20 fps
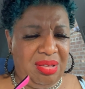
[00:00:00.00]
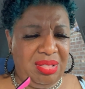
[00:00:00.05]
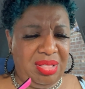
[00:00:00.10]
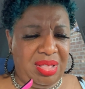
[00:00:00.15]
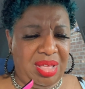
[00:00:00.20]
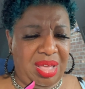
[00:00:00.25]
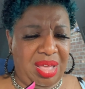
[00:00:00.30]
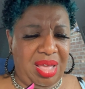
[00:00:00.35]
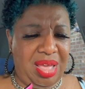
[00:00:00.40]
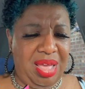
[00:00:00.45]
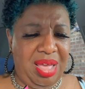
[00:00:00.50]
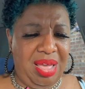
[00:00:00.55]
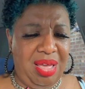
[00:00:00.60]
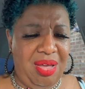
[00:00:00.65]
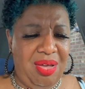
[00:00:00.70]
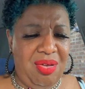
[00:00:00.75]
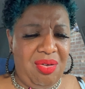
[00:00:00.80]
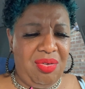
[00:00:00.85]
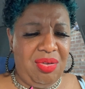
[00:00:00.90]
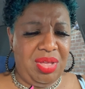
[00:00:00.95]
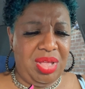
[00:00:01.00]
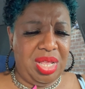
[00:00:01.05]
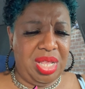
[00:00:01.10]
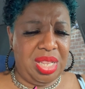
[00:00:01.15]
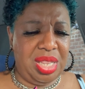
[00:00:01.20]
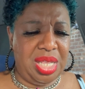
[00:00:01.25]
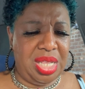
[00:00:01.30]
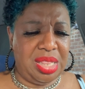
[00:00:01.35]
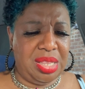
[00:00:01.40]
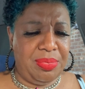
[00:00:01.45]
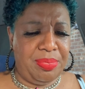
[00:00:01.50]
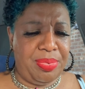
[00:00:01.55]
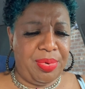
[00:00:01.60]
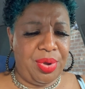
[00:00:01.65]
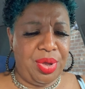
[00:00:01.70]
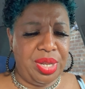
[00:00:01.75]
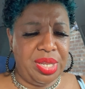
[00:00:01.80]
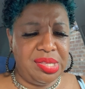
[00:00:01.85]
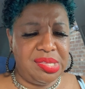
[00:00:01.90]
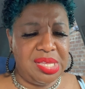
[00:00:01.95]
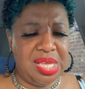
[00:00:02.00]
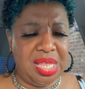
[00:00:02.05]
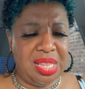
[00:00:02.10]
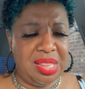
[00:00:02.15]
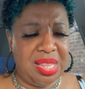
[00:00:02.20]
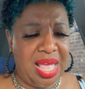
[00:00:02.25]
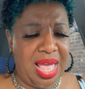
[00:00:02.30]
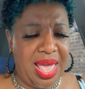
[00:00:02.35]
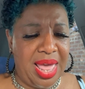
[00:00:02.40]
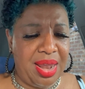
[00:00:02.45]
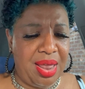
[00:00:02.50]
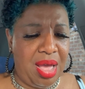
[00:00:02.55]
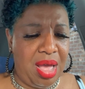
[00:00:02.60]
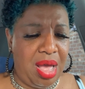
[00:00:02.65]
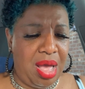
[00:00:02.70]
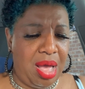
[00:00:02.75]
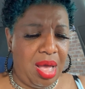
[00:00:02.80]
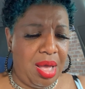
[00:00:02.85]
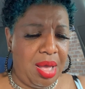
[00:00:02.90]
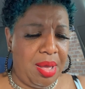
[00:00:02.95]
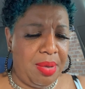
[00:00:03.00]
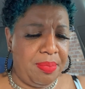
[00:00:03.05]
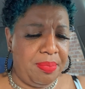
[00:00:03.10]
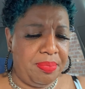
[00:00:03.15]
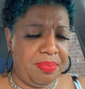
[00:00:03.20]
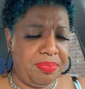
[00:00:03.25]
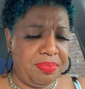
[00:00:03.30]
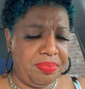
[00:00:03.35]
the hell? That the Burlington that, um,